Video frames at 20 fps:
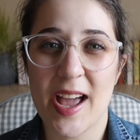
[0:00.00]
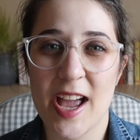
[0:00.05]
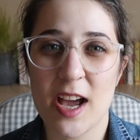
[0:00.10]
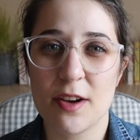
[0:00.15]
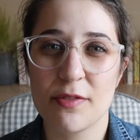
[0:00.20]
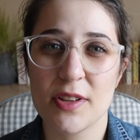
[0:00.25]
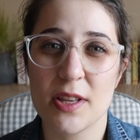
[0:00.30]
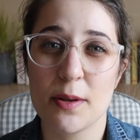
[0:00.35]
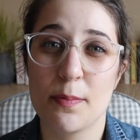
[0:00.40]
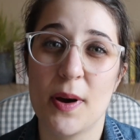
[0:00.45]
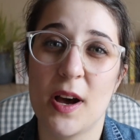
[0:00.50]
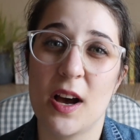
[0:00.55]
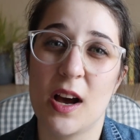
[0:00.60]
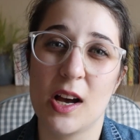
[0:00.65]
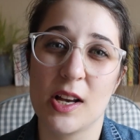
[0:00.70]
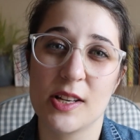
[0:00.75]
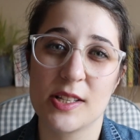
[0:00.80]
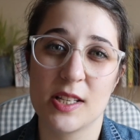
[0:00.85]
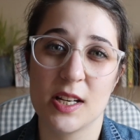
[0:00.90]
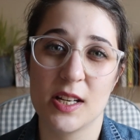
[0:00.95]
I have in the
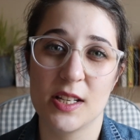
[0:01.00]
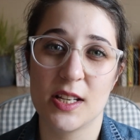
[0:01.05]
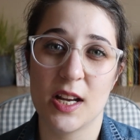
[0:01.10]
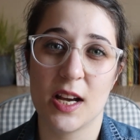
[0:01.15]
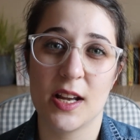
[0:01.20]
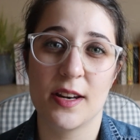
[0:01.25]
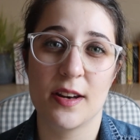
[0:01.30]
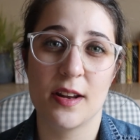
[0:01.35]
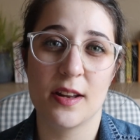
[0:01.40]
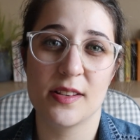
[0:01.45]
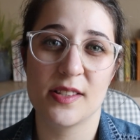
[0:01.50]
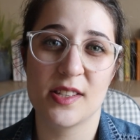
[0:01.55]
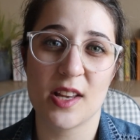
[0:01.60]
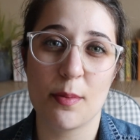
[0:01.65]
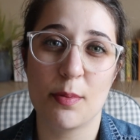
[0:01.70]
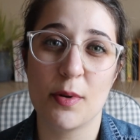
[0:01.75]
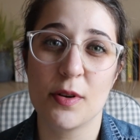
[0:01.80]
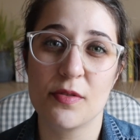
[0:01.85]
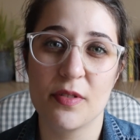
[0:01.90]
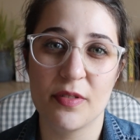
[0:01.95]
past done
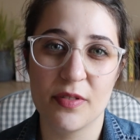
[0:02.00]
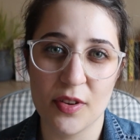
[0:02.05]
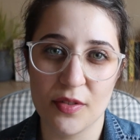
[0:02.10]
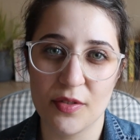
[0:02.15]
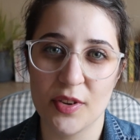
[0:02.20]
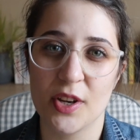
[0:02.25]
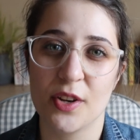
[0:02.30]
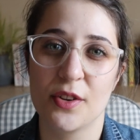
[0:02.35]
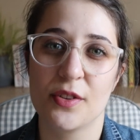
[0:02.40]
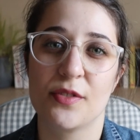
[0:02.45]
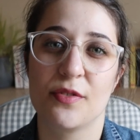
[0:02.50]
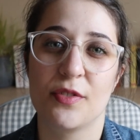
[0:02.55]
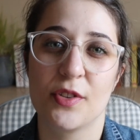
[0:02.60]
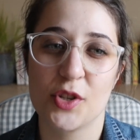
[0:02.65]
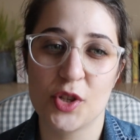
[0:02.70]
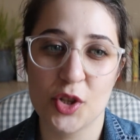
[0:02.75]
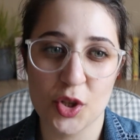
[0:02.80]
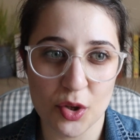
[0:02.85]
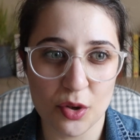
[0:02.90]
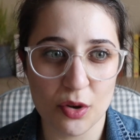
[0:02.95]
separate review videos for
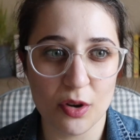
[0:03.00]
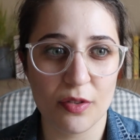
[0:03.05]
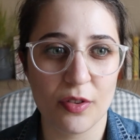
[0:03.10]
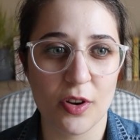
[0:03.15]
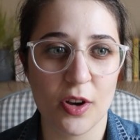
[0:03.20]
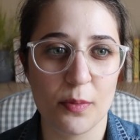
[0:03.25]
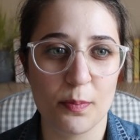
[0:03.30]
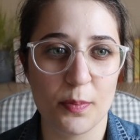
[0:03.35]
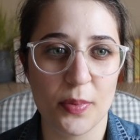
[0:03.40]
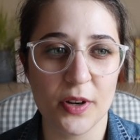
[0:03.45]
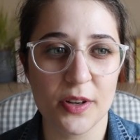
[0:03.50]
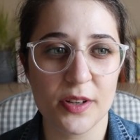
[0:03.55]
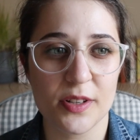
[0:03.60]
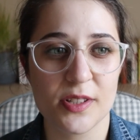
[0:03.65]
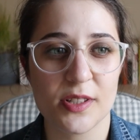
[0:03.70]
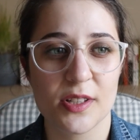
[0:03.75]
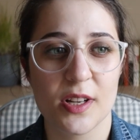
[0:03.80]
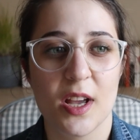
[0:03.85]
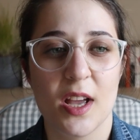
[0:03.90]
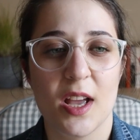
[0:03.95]
two of her
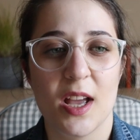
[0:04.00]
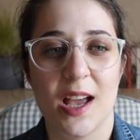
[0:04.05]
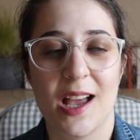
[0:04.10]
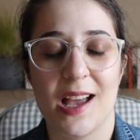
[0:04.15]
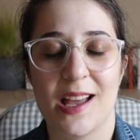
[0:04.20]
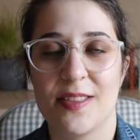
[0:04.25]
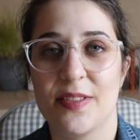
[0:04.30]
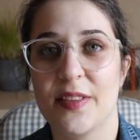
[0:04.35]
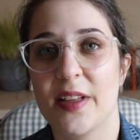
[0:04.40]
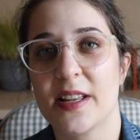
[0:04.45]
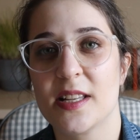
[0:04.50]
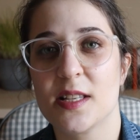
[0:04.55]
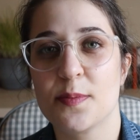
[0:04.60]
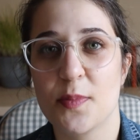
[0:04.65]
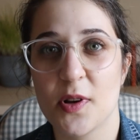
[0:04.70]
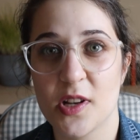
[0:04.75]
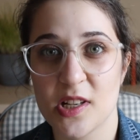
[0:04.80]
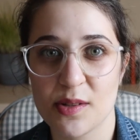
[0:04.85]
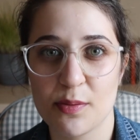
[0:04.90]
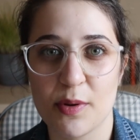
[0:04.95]
books, and that's
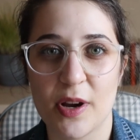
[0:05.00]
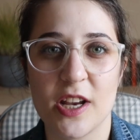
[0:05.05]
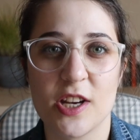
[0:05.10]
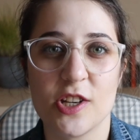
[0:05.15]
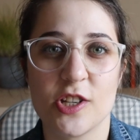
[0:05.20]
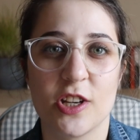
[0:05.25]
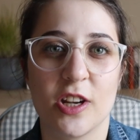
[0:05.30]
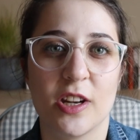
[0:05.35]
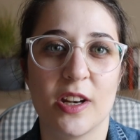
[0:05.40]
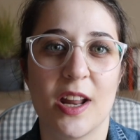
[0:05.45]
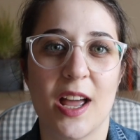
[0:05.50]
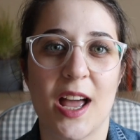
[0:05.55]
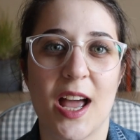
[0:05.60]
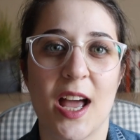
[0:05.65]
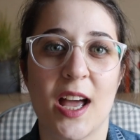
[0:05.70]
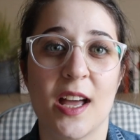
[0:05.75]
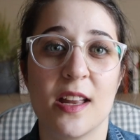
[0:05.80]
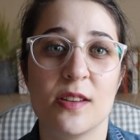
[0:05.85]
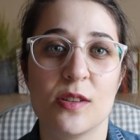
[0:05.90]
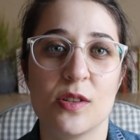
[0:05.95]
Persuasion
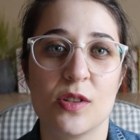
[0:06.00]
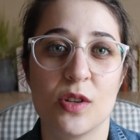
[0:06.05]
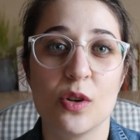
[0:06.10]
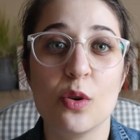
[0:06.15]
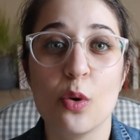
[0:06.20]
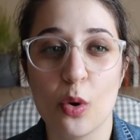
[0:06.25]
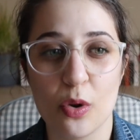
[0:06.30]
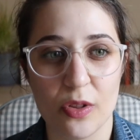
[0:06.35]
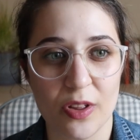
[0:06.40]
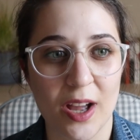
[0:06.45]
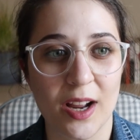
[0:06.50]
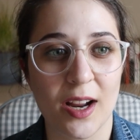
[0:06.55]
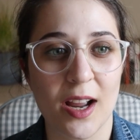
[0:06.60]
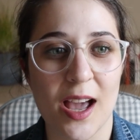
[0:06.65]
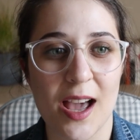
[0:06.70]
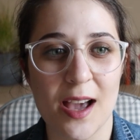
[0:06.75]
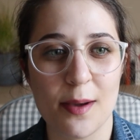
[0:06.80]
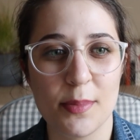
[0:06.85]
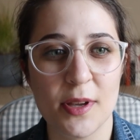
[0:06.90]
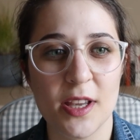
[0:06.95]
and Northanger
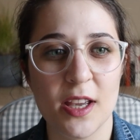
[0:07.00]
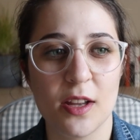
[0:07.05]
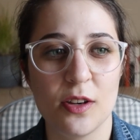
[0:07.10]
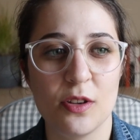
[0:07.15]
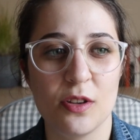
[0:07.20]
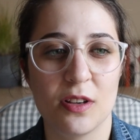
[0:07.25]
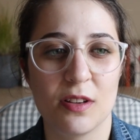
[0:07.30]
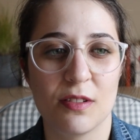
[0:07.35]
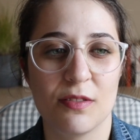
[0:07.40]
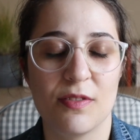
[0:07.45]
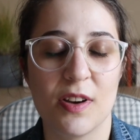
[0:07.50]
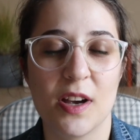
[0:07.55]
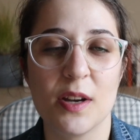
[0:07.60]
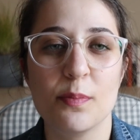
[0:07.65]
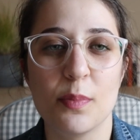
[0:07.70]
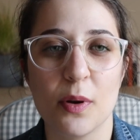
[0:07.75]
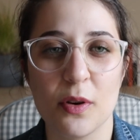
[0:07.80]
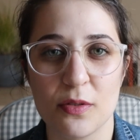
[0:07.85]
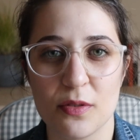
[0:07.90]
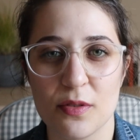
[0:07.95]
Abbey, and you can
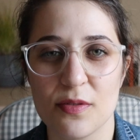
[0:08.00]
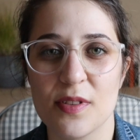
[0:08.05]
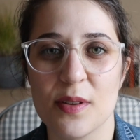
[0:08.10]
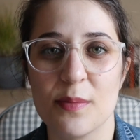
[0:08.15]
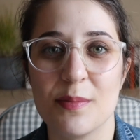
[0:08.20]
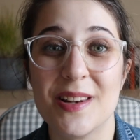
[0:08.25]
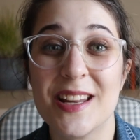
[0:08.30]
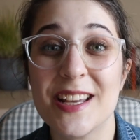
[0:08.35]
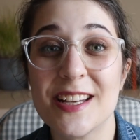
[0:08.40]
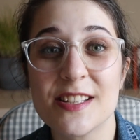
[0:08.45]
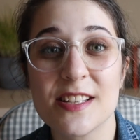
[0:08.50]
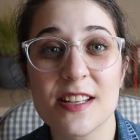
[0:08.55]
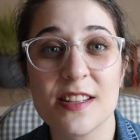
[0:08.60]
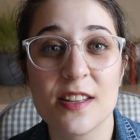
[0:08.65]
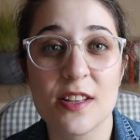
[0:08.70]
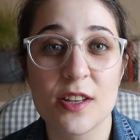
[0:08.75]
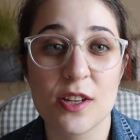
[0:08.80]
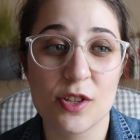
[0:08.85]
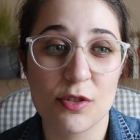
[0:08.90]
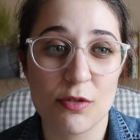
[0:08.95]
find both of them linked
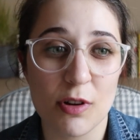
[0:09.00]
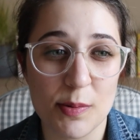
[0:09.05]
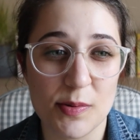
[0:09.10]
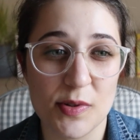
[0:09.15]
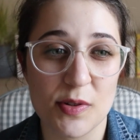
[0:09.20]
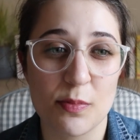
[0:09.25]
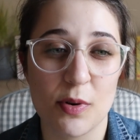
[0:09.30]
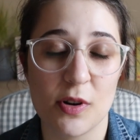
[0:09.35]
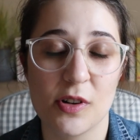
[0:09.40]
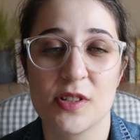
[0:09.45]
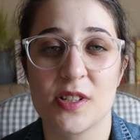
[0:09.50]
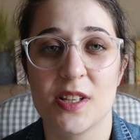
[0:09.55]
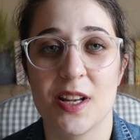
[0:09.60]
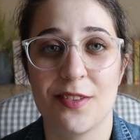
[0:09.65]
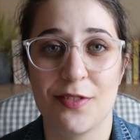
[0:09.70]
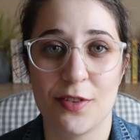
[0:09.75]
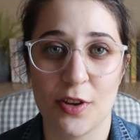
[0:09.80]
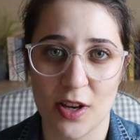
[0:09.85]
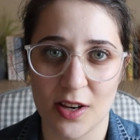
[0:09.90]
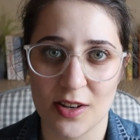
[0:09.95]
in the description box
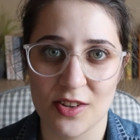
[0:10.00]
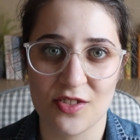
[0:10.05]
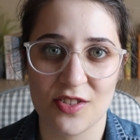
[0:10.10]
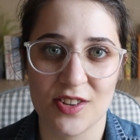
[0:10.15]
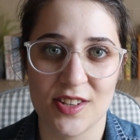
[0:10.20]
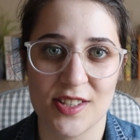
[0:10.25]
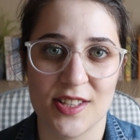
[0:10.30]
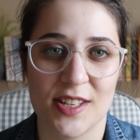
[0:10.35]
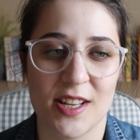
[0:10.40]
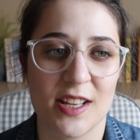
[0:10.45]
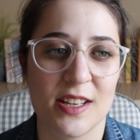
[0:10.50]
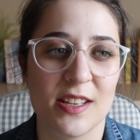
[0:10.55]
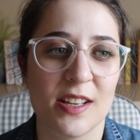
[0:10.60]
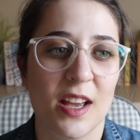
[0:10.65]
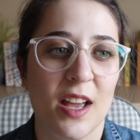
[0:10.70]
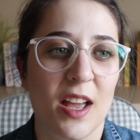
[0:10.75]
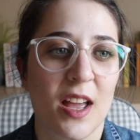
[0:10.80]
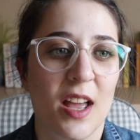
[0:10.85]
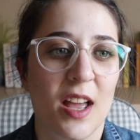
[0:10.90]
if you're interested.